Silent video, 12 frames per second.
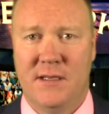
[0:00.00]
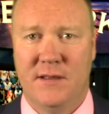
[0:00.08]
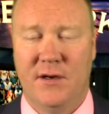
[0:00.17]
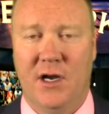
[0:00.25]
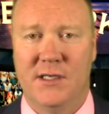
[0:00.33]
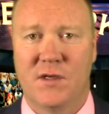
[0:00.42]

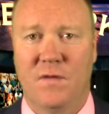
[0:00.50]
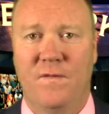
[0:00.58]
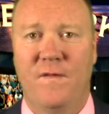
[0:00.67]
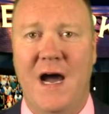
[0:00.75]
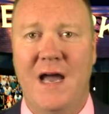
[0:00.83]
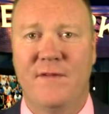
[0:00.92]
They're also
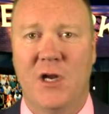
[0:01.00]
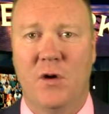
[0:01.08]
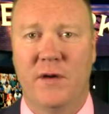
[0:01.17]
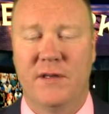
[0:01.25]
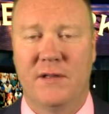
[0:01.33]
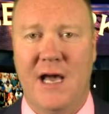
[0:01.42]

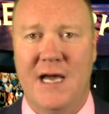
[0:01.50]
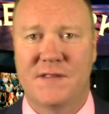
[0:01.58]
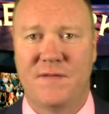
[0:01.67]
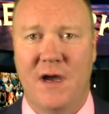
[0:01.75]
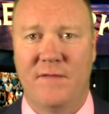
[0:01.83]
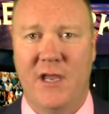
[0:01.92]
5-0 in their
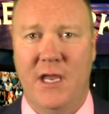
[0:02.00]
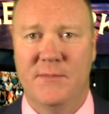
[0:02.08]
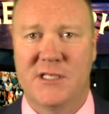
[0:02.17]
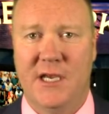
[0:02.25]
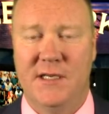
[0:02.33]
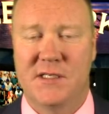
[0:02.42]
last 5
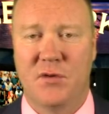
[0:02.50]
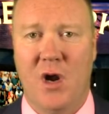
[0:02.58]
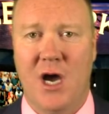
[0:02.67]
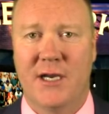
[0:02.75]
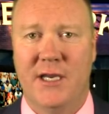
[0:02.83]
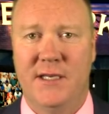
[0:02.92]
games against the
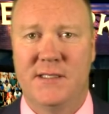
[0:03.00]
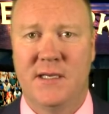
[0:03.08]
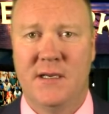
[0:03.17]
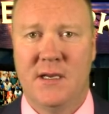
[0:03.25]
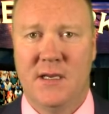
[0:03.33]
Rockies.